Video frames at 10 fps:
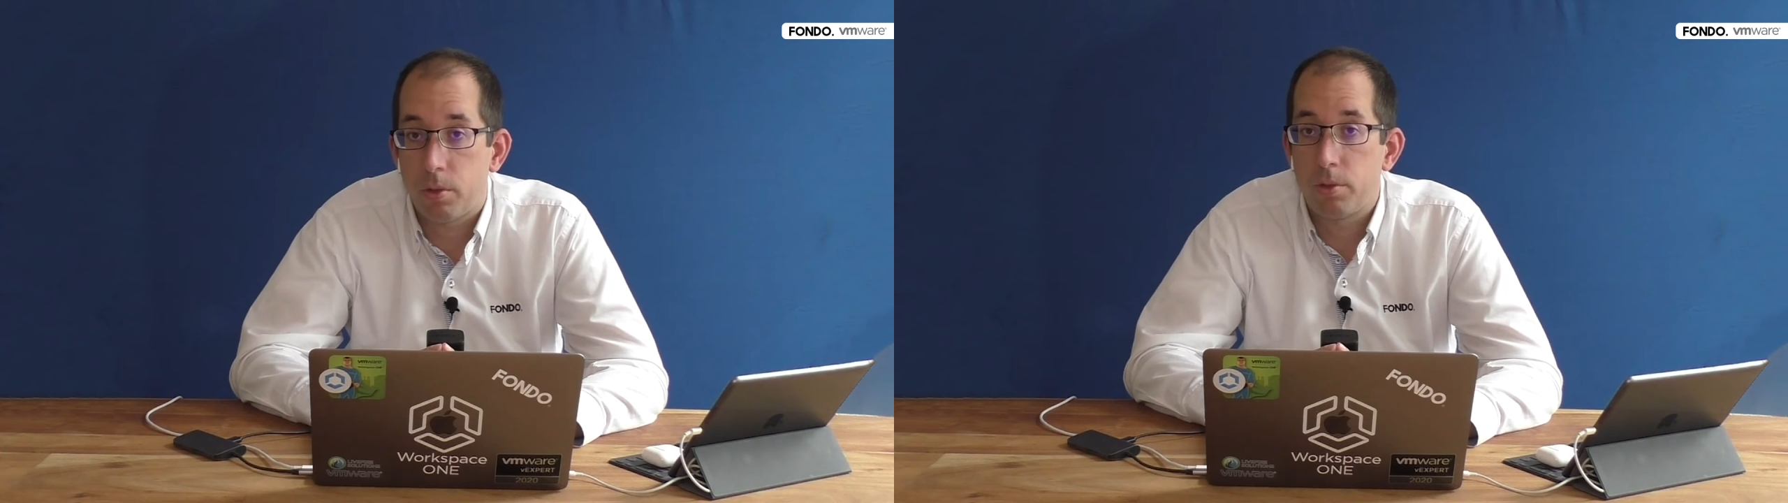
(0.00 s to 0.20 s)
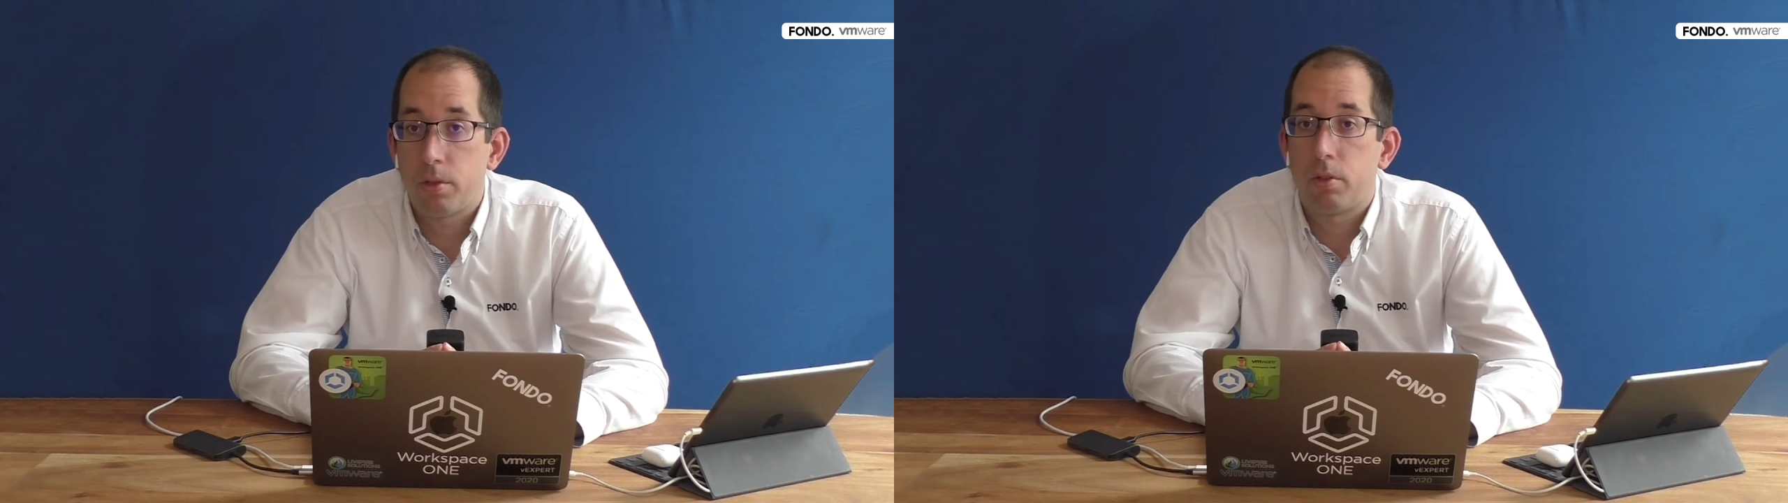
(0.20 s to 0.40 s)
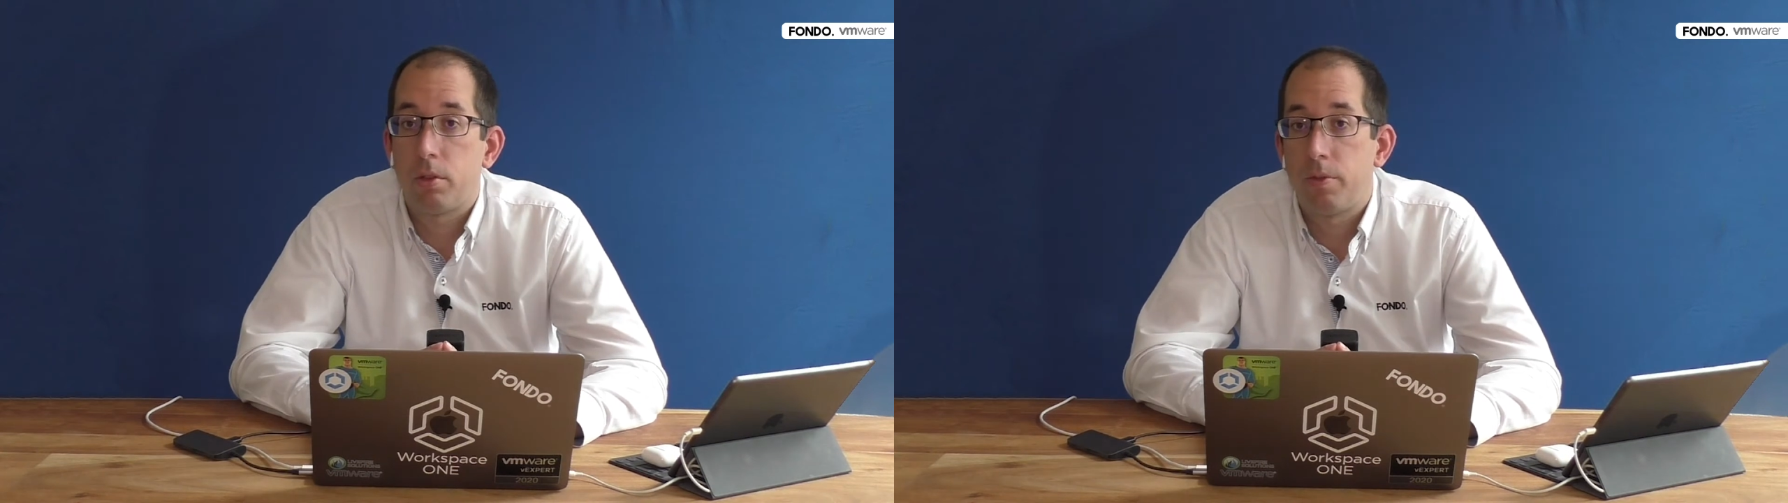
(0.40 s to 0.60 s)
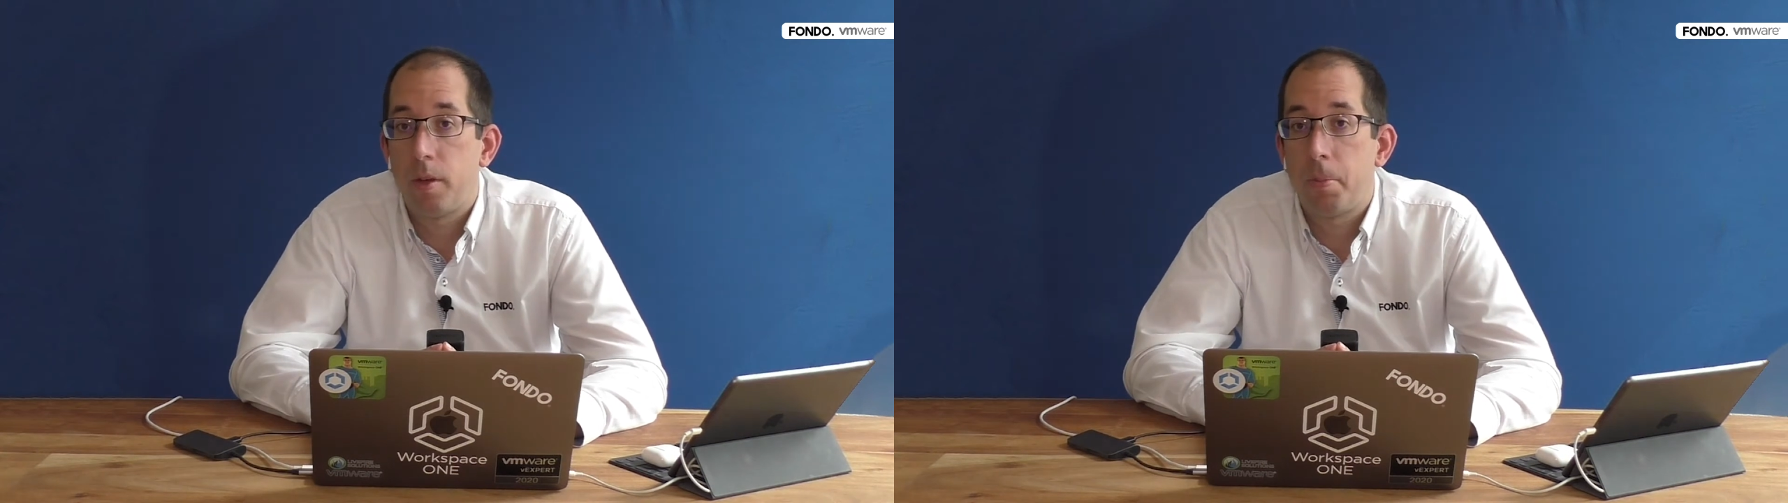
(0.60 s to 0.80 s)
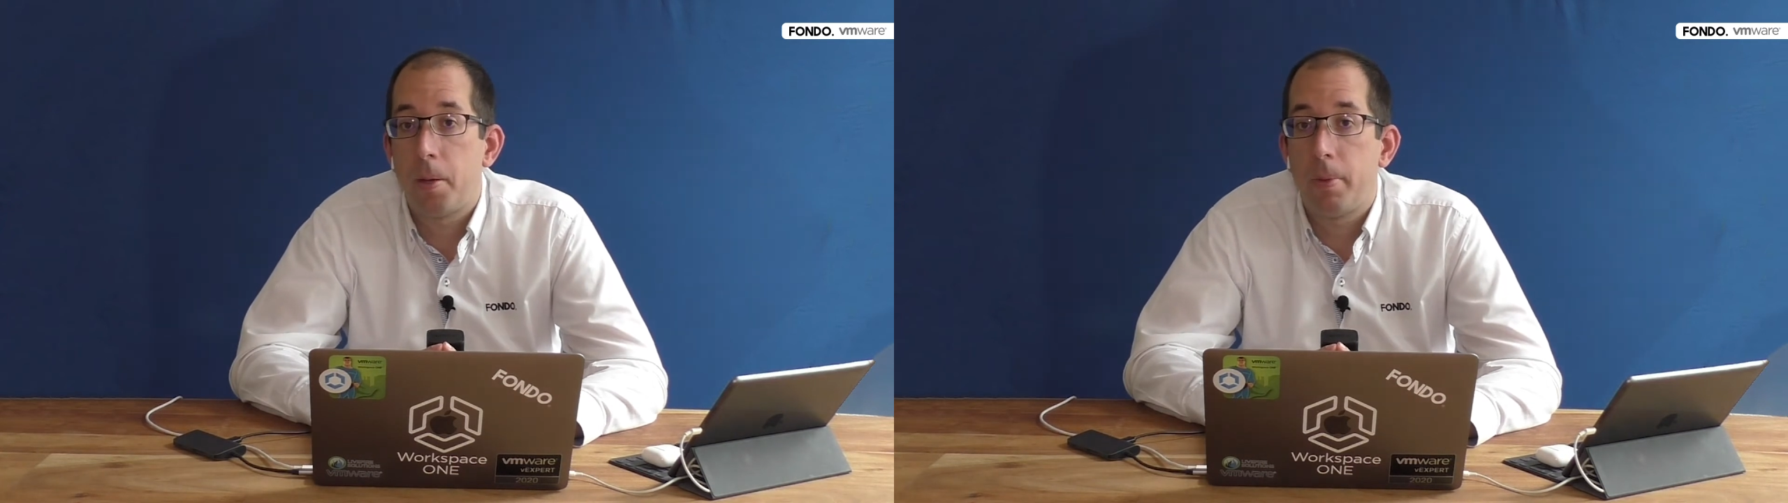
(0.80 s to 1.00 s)
also called
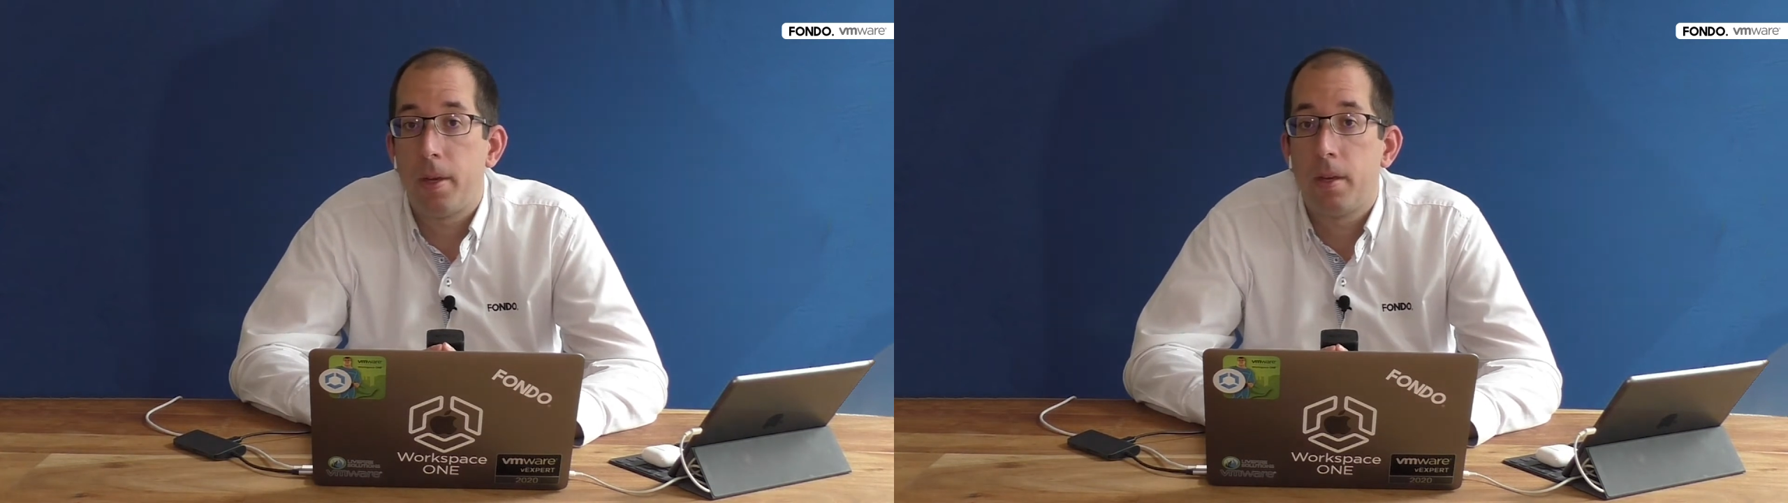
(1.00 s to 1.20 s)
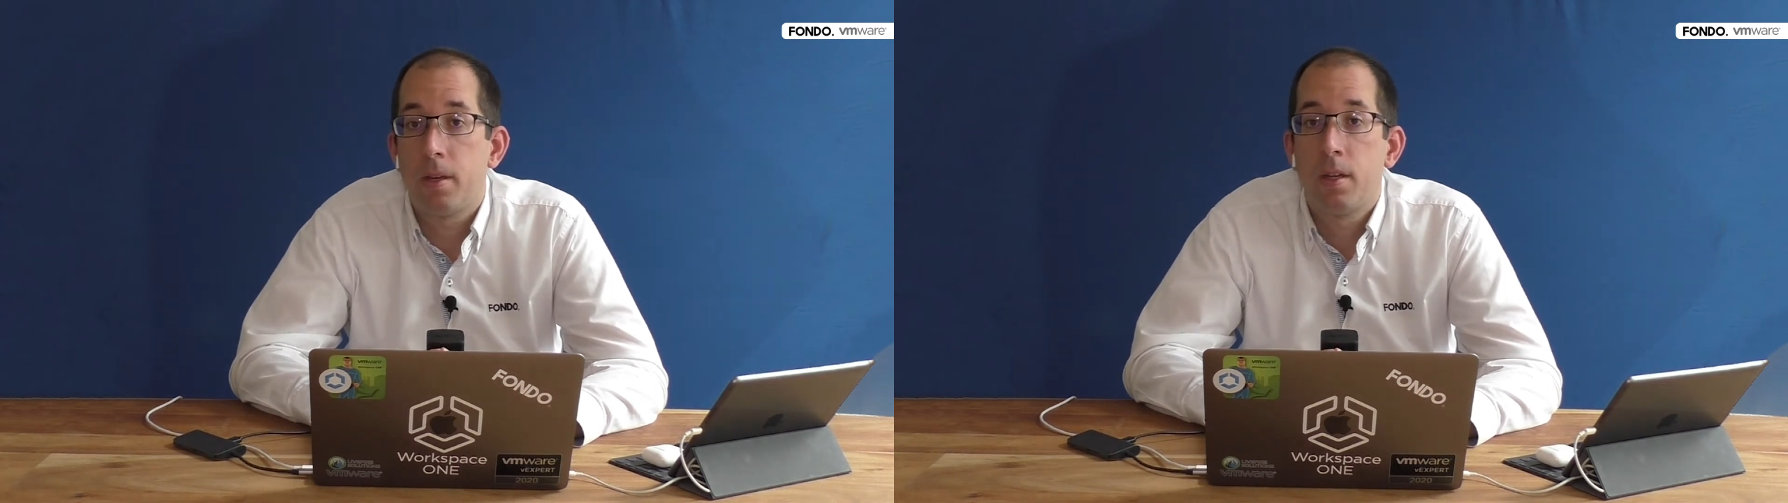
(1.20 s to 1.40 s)
VPP.